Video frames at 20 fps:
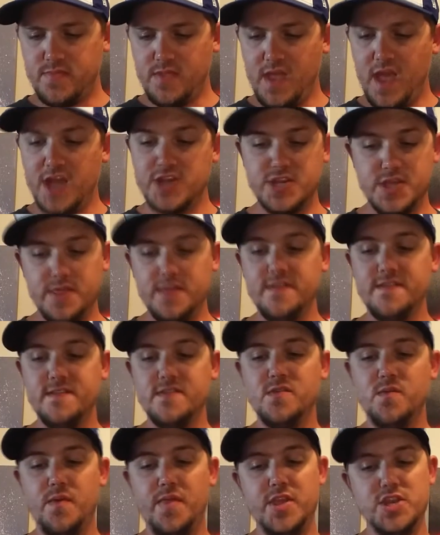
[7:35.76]
actually this is
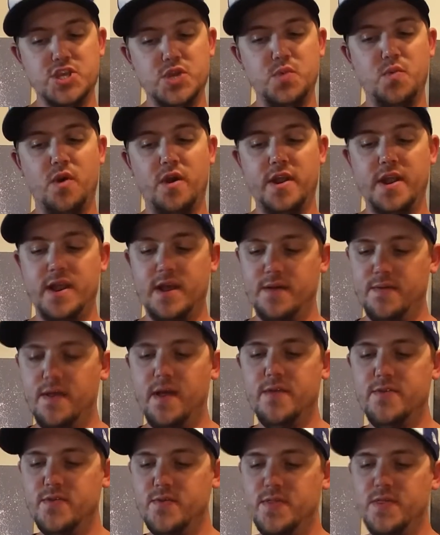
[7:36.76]
the one that she wanted.
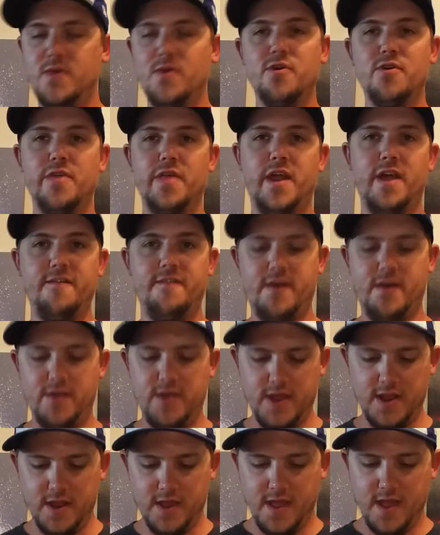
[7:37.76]
I'll do it in the order that I found
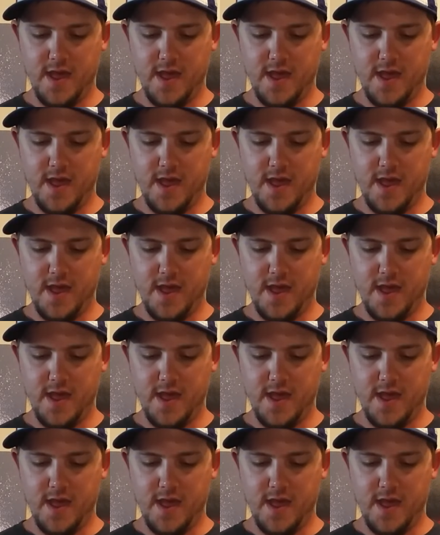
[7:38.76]
it.